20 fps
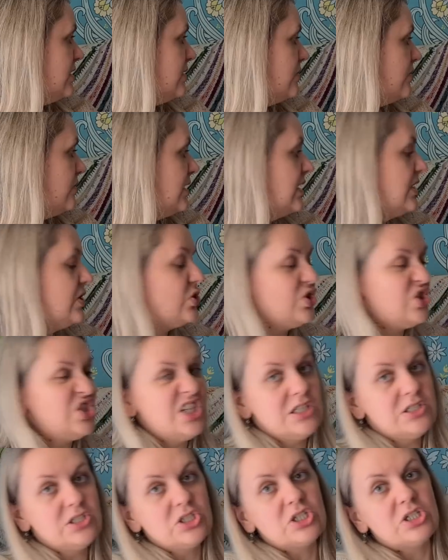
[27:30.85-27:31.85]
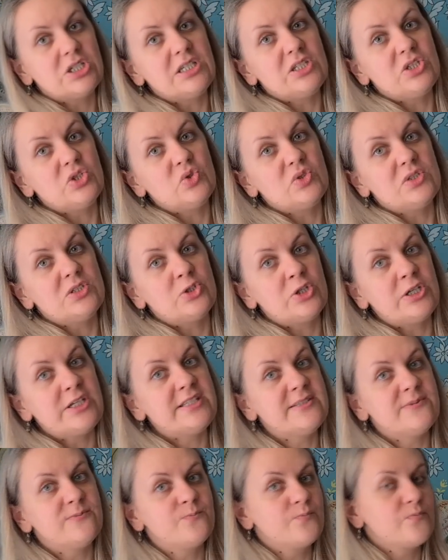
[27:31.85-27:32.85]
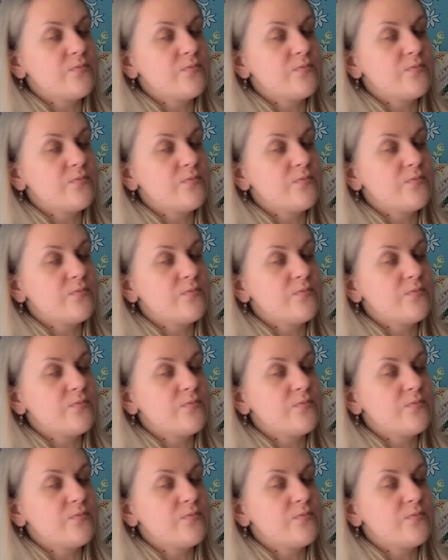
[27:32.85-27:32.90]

We need to change her into a dress.